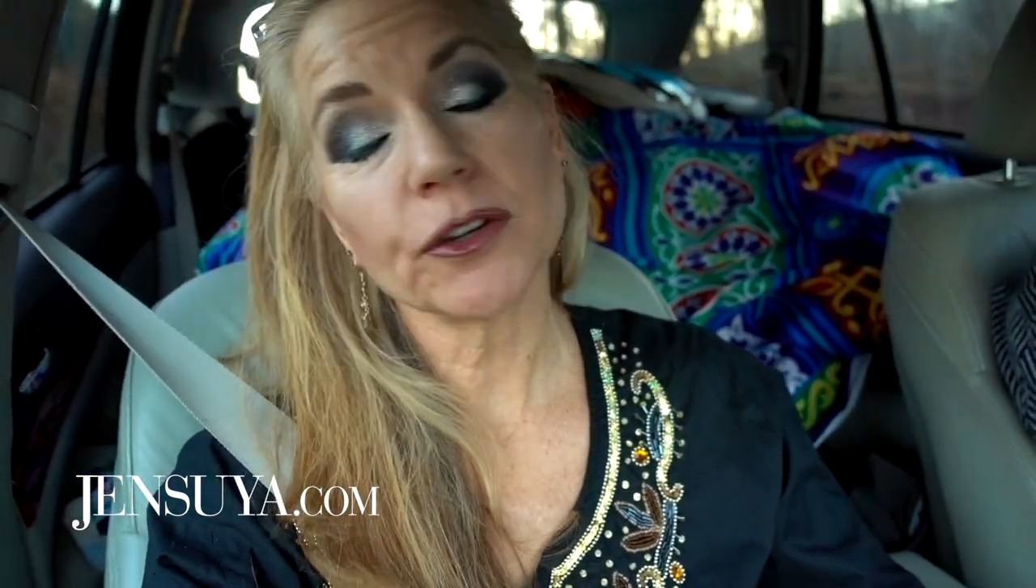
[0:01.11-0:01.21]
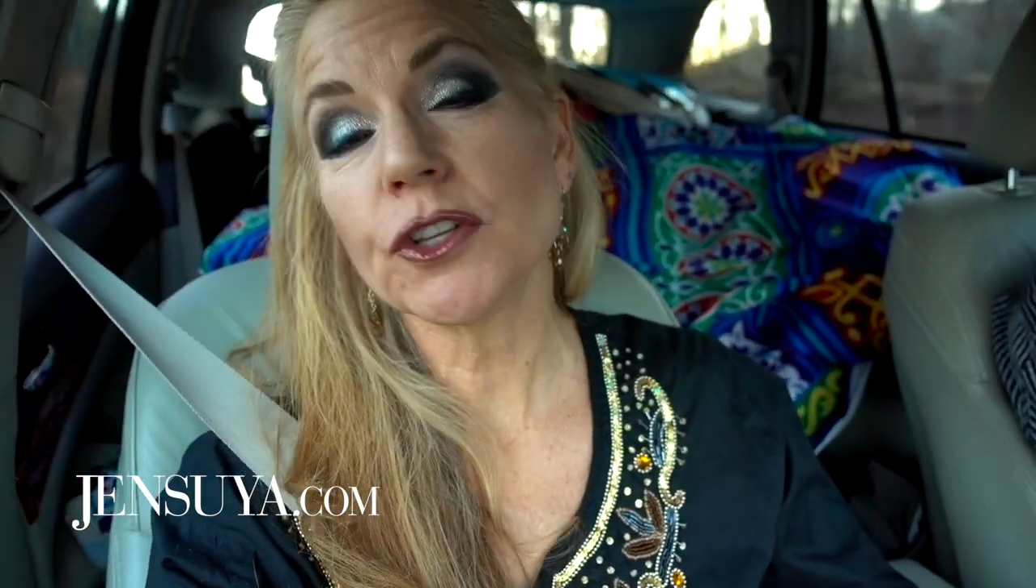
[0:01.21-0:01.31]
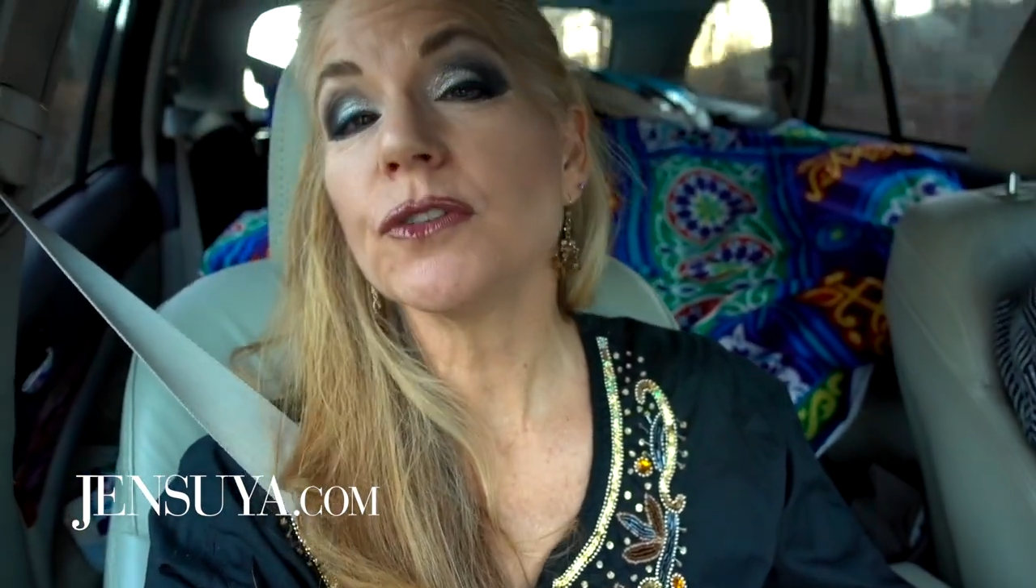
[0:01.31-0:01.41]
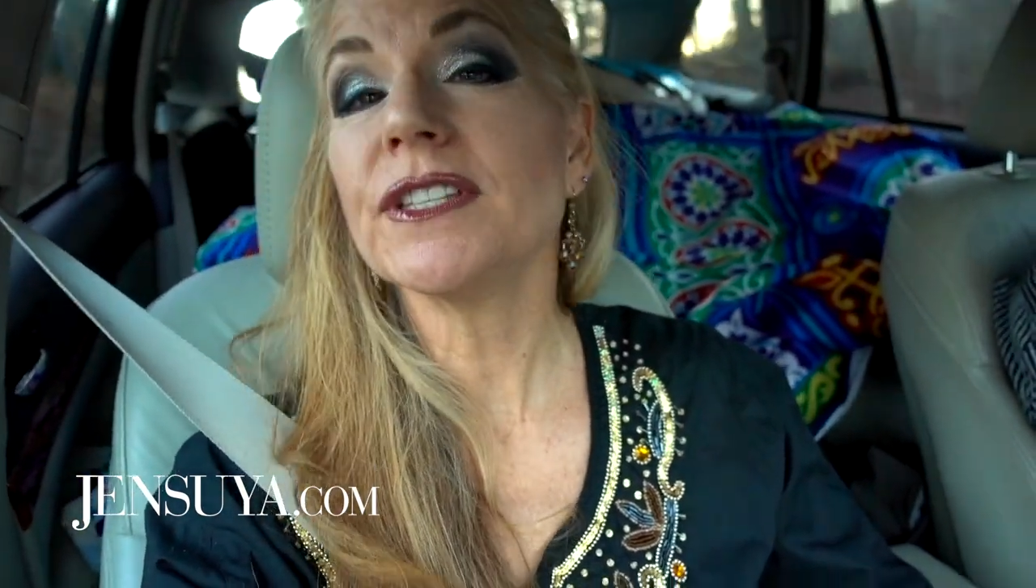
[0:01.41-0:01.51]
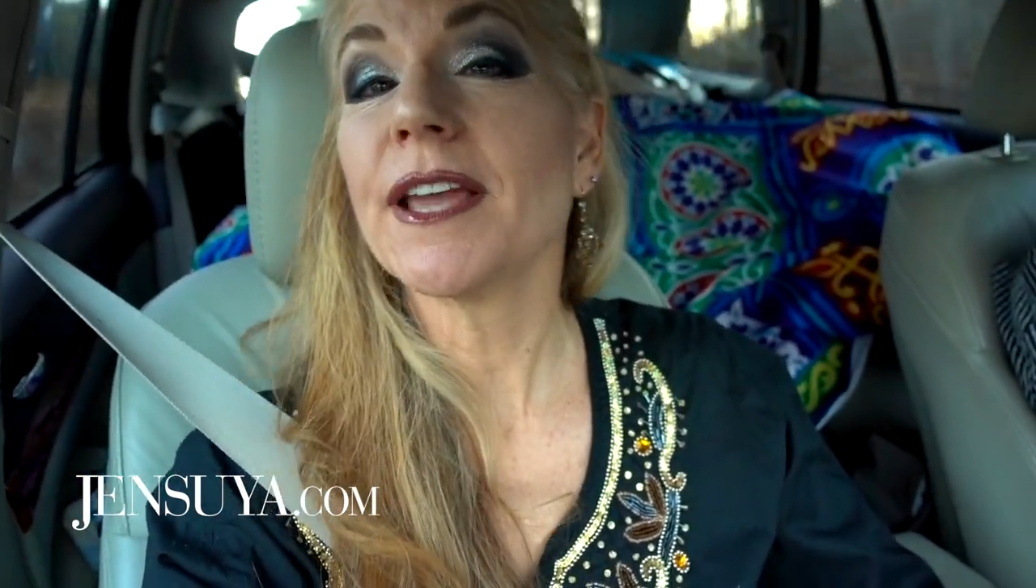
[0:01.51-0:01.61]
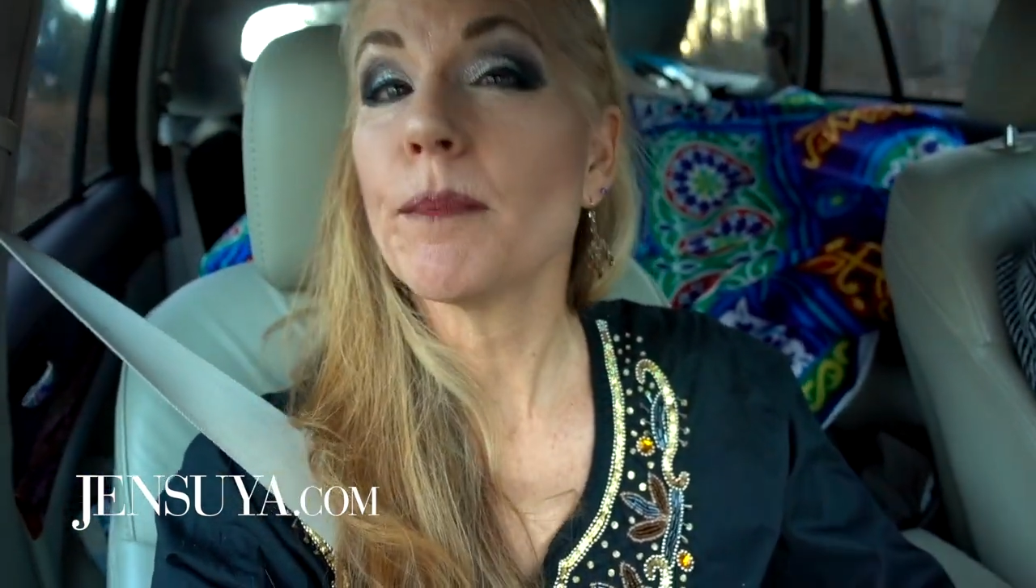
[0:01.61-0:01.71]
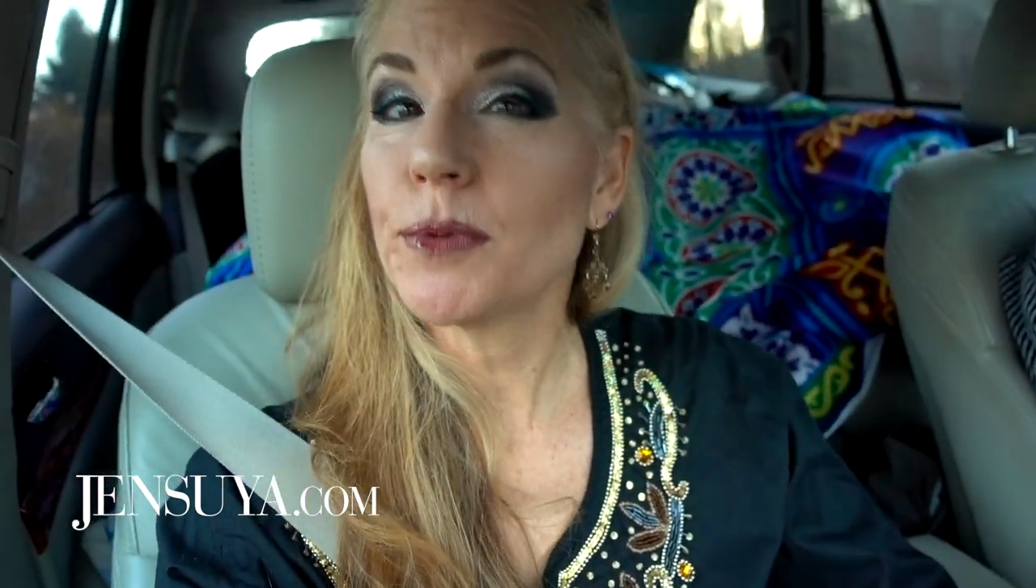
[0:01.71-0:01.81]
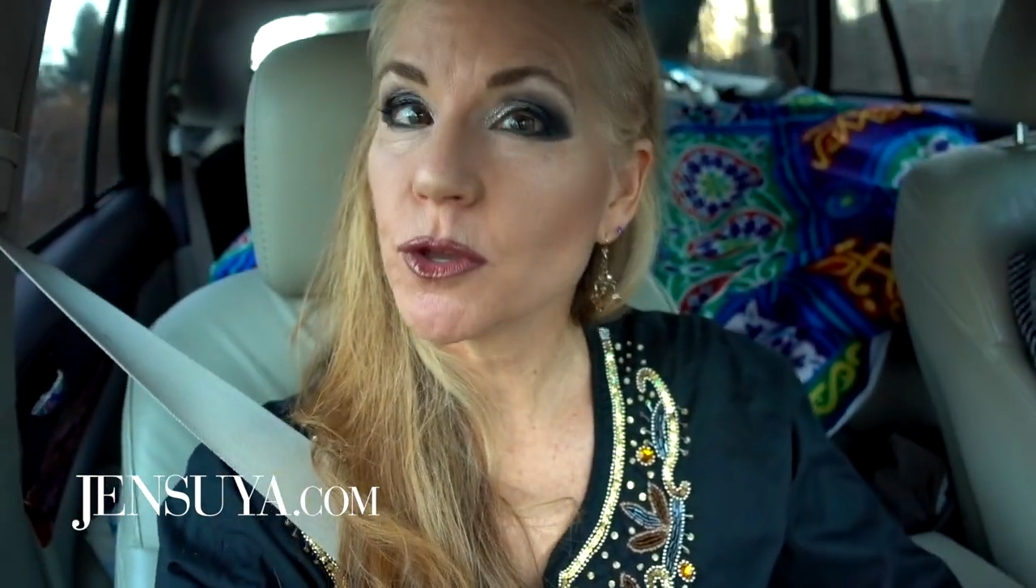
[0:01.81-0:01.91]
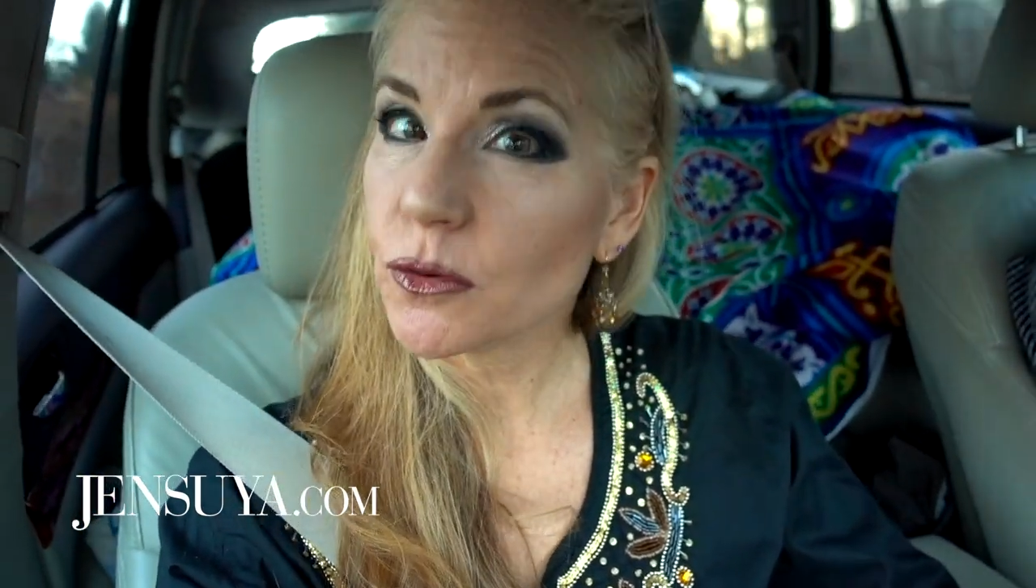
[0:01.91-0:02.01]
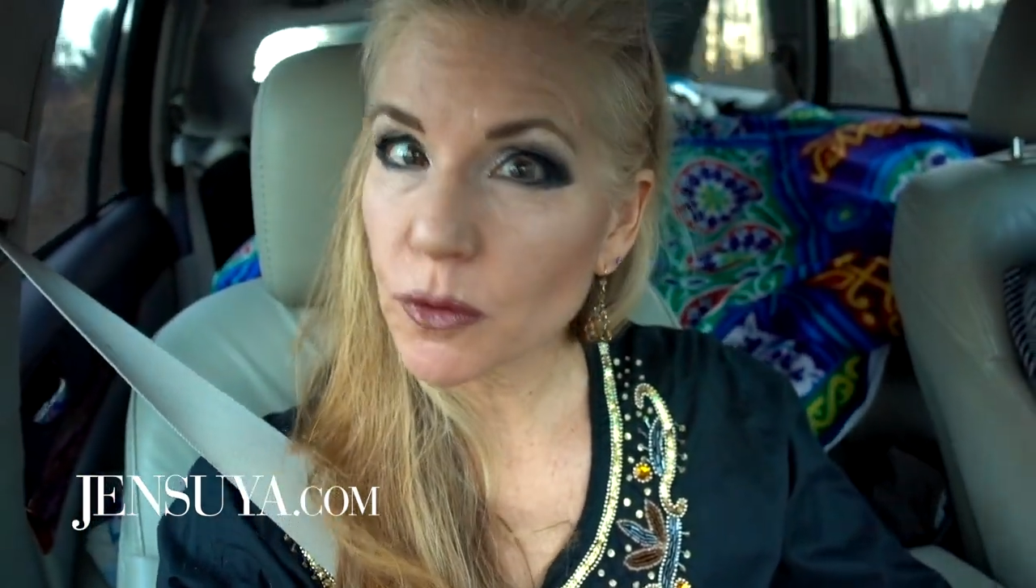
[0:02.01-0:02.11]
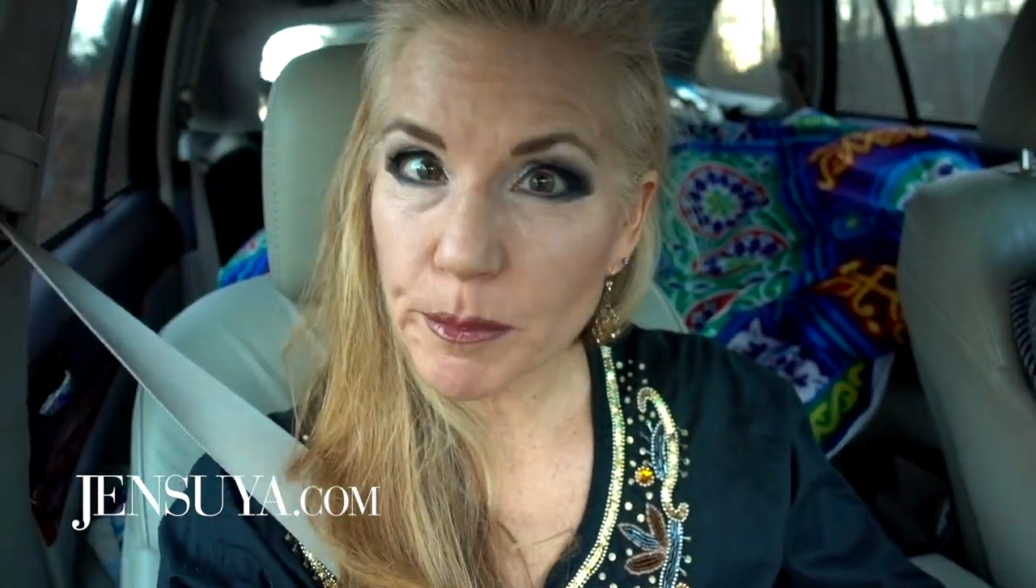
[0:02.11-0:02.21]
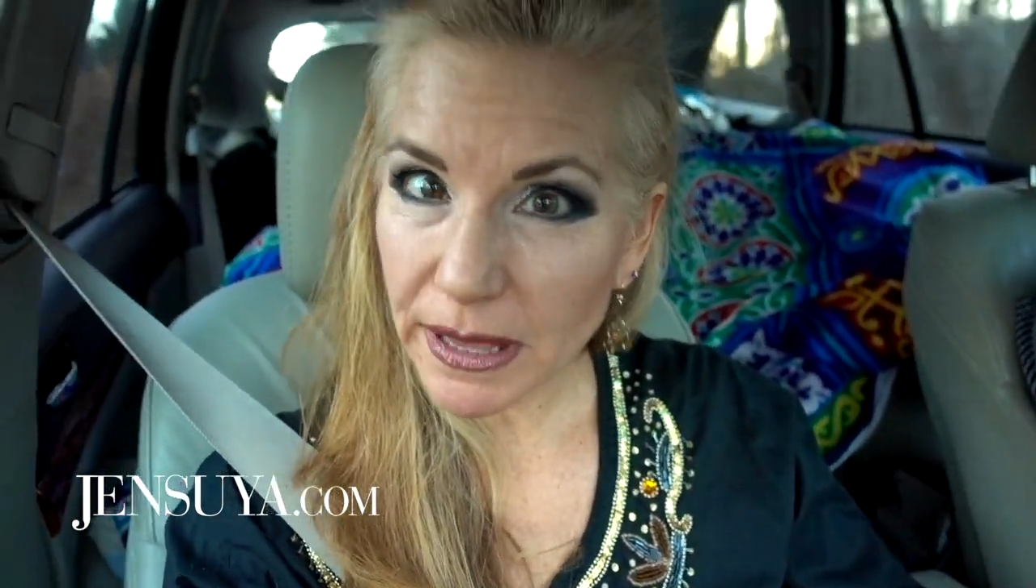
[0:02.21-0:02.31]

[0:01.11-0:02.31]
do you see a beautiful